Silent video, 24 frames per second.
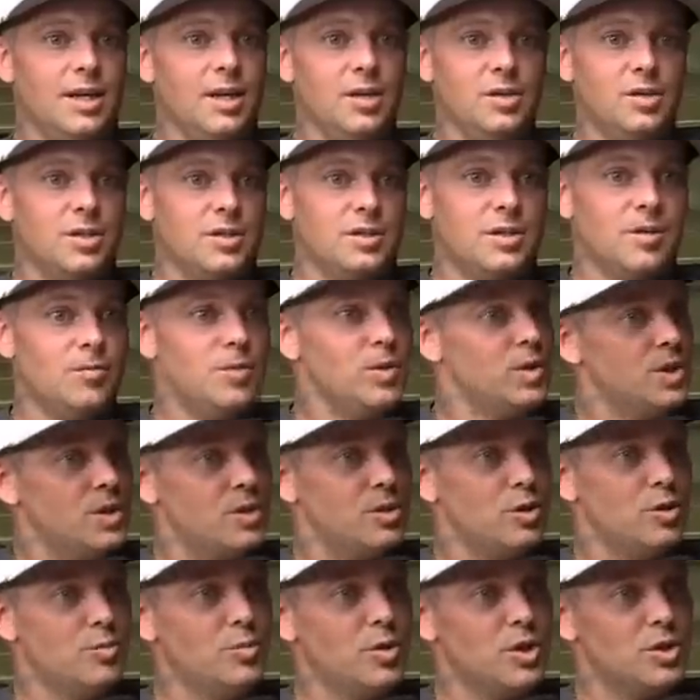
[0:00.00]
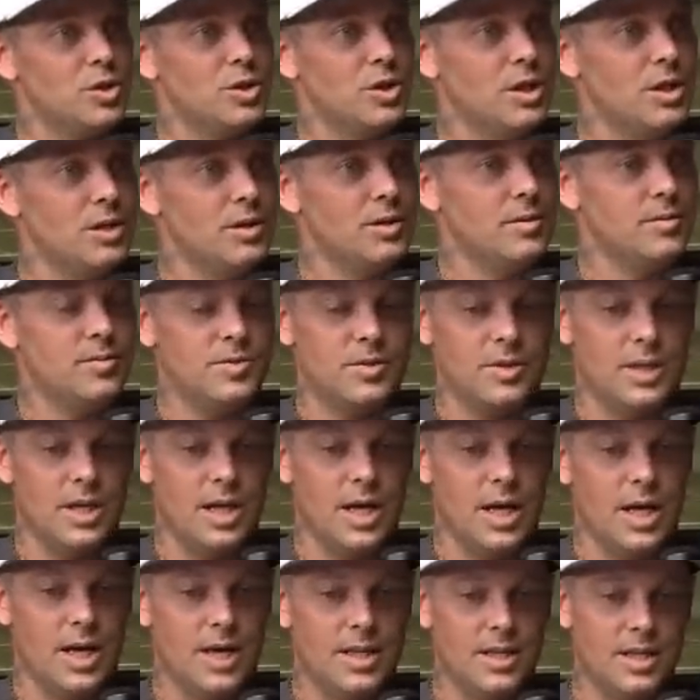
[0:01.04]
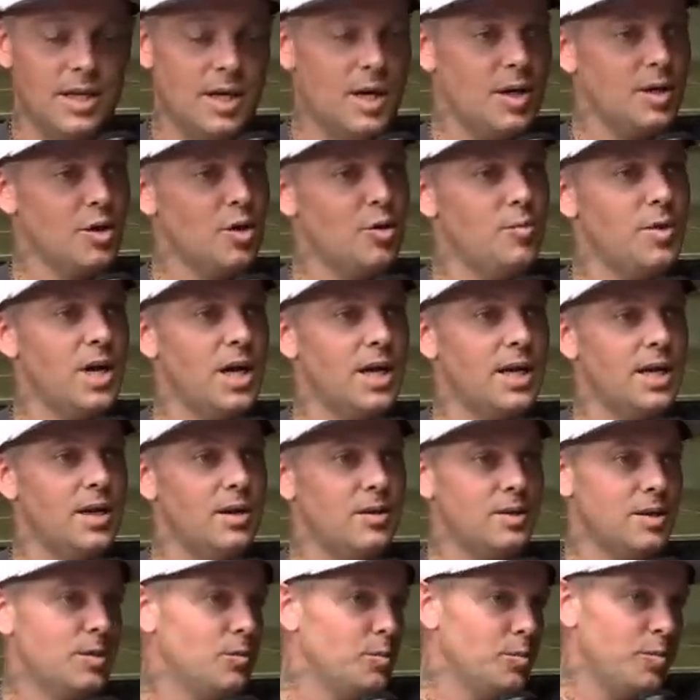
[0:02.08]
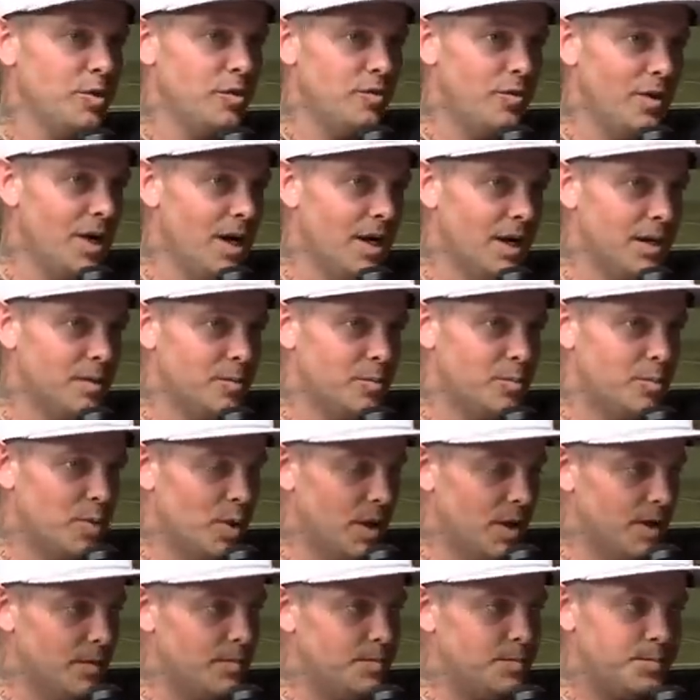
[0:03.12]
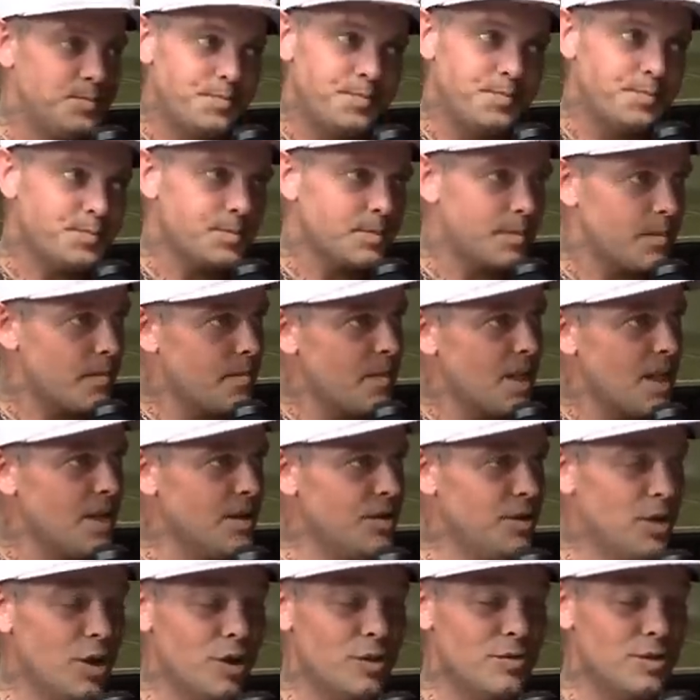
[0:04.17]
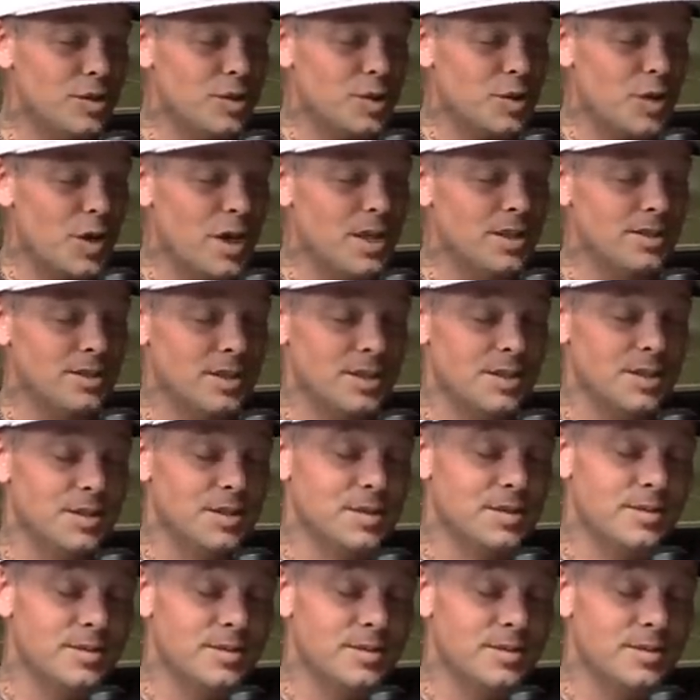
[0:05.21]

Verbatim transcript: else except for just too much nerves. Yeah. And then I'd go back out and it would be fine. But yeah. nerves are crazy, dude.